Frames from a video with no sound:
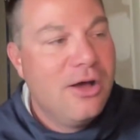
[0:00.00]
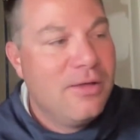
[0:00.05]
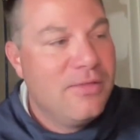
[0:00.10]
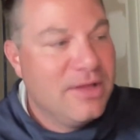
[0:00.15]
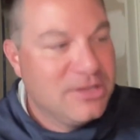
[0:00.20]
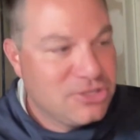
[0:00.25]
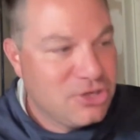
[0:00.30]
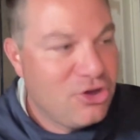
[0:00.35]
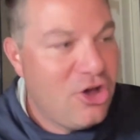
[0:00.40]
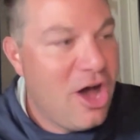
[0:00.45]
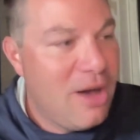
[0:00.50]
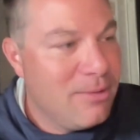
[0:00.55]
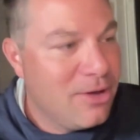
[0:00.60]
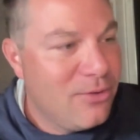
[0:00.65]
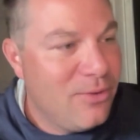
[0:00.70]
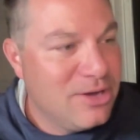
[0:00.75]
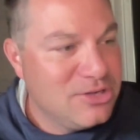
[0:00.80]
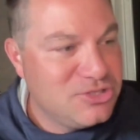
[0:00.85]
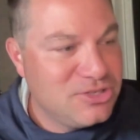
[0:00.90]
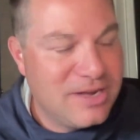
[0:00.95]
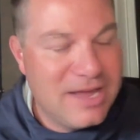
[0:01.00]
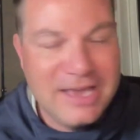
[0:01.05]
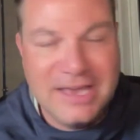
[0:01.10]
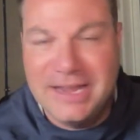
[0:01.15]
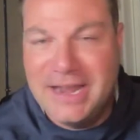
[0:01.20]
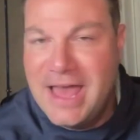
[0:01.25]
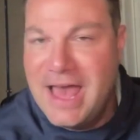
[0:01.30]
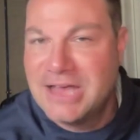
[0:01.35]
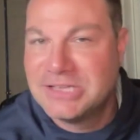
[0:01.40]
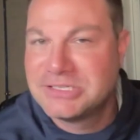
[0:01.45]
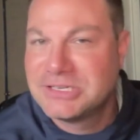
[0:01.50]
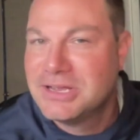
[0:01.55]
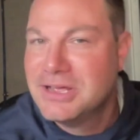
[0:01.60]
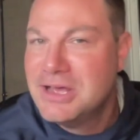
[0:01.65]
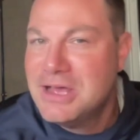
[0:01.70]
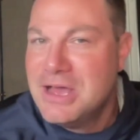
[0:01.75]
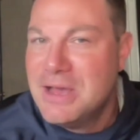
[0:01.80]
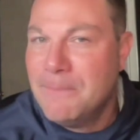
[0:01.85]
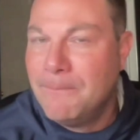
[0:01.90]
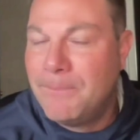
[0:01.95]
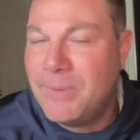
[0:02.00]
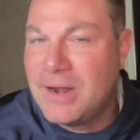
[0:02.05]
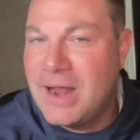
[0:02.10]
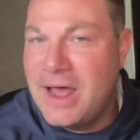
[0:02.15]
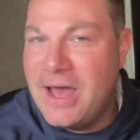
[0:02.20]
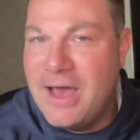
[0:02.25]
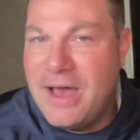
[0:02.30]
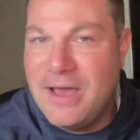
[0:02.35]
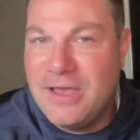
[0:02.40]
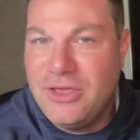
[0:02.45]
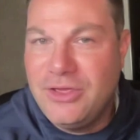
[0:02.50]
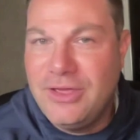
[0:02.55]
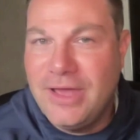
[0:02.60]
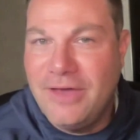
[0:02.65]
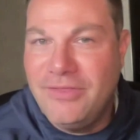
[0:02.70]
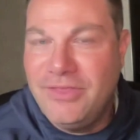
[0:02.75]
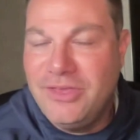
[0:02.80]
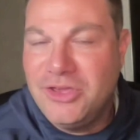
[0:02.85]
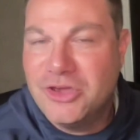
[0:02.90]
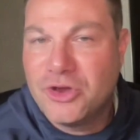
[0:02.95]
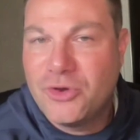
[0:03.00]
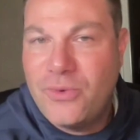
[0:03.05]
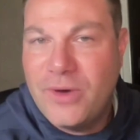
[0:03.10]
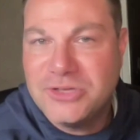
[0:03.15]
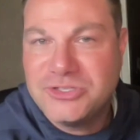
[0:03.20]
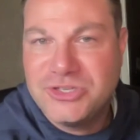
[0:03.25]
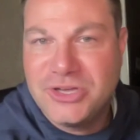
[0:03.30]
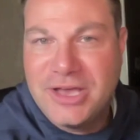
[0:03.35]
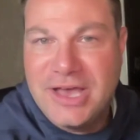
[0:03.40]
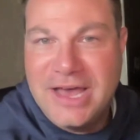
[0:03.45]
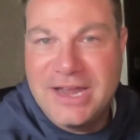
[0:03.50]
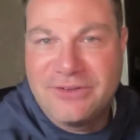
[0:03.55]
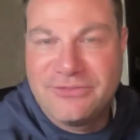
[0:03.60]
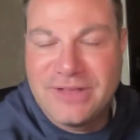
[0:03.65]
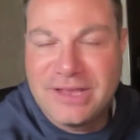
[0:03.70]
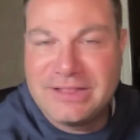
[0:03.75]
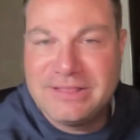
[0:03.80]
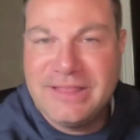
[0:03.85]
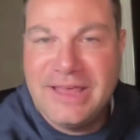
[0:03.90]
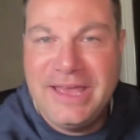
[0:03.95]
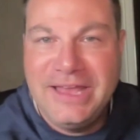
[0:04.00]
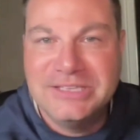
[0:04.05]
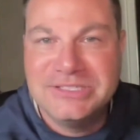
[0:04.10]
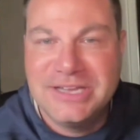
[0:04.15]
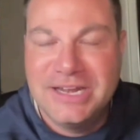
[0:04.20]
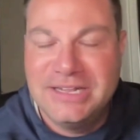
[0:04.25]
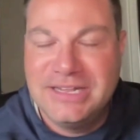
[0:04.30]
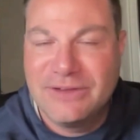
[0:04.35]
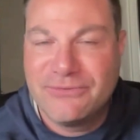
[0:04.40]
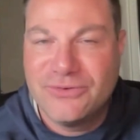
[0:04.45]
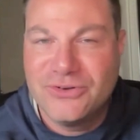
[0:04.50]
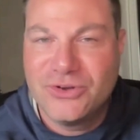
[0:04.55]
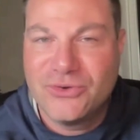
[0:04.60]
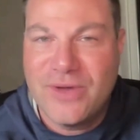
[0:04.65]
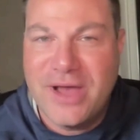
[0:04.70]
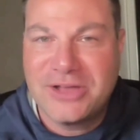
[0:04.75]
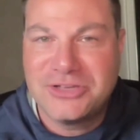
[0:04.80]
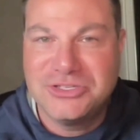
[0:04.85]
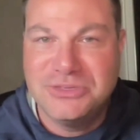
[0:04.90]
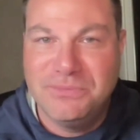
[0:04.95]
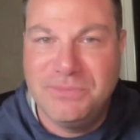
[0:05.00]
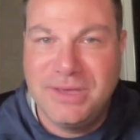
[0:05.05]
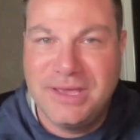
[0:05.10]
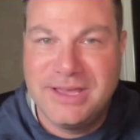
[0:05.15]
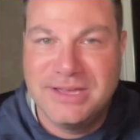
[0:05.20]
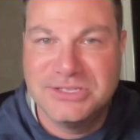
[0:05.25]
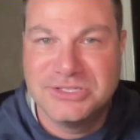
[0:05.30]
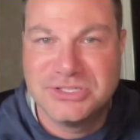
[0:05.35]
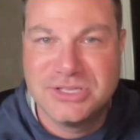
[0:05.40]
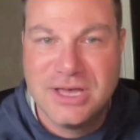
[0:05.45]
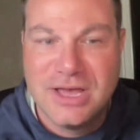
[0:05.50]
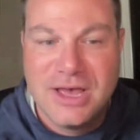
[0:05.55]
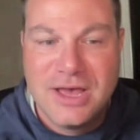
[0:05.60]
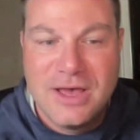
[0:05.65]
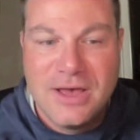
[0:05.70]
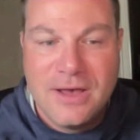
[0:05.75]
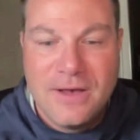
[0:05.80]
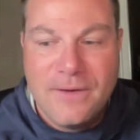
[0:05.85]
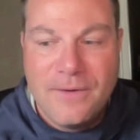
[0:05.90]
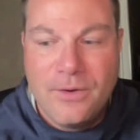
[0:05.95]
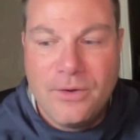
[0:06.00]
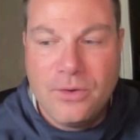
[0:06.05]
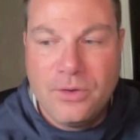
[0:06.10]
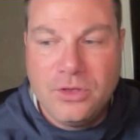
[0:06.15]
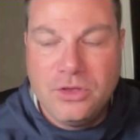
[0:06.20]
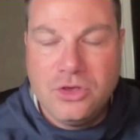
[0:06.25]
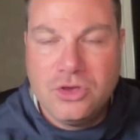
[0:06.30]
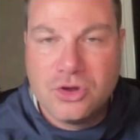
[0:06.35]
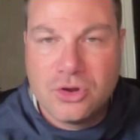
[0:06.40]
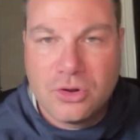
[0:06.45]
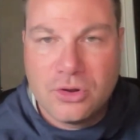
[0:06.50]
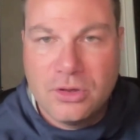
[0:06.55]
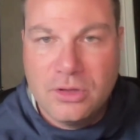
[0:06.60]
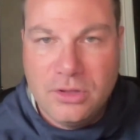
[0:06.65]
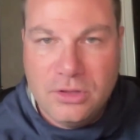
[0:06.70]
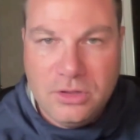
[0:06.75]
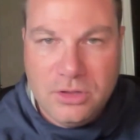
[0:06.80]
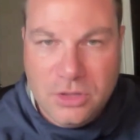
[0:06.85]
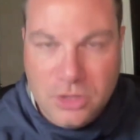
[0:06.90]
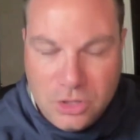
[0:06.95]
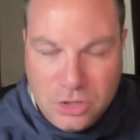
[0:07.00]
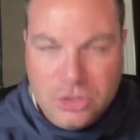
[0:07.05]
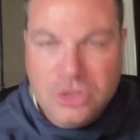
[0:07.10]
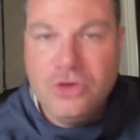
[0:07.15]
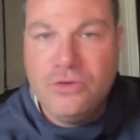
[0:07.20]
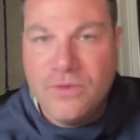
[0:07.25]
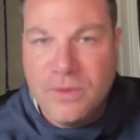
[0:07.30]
that's a common question I get asked. But I think your question kind of like leans in a different direction, because you've